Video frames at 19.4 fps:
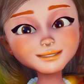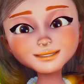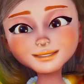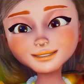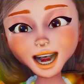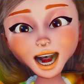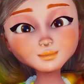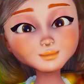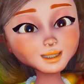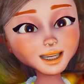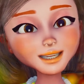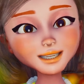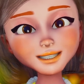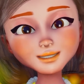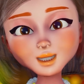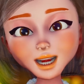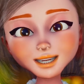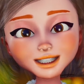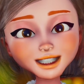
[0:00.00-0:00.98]
while we
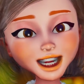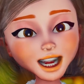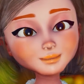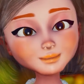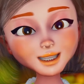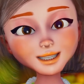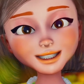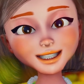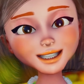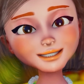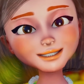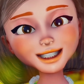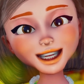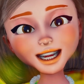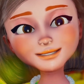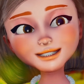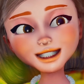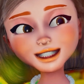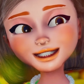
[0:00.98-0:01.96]
watch for the
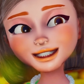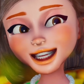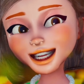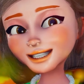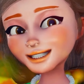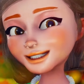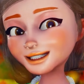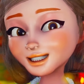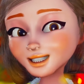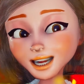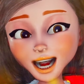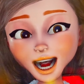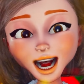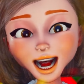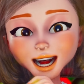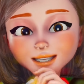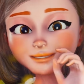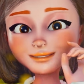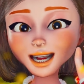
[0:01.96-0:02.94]
nativity scene to
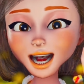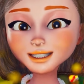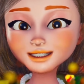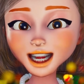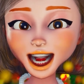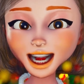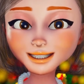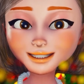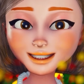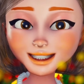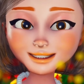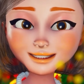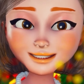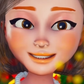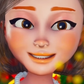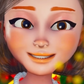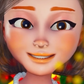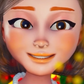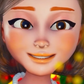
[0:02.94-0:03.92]
come together.
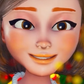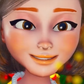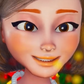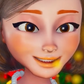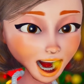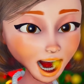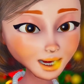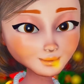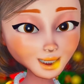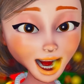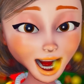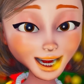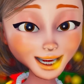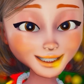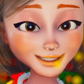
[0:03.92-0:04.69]
shall we?